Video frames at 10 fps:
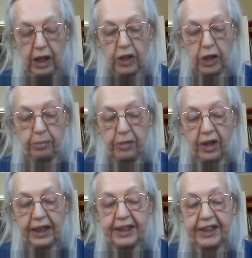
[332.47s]
The
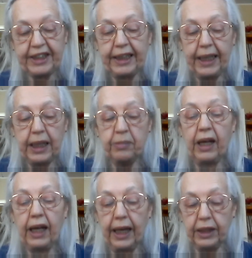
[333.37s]
merlins claim a
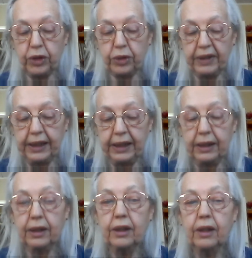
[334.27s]
high tree,
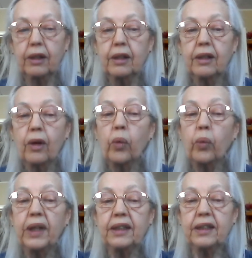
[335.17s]

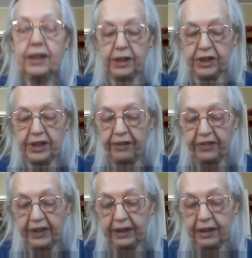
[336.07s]
wind
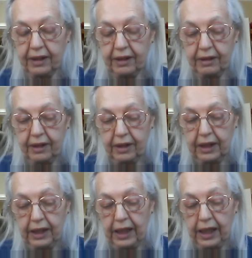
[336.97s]
suffering.
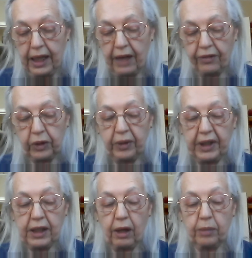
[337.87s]

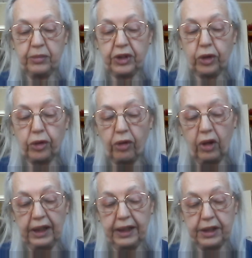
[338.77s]
Evergreen arms
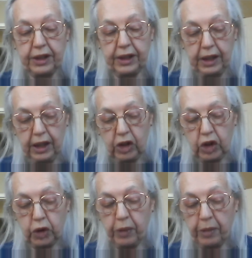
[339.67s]
crawl it,
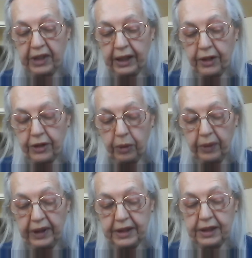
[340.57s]
swimming the
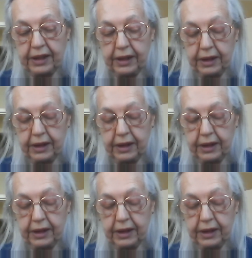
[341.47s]
wind.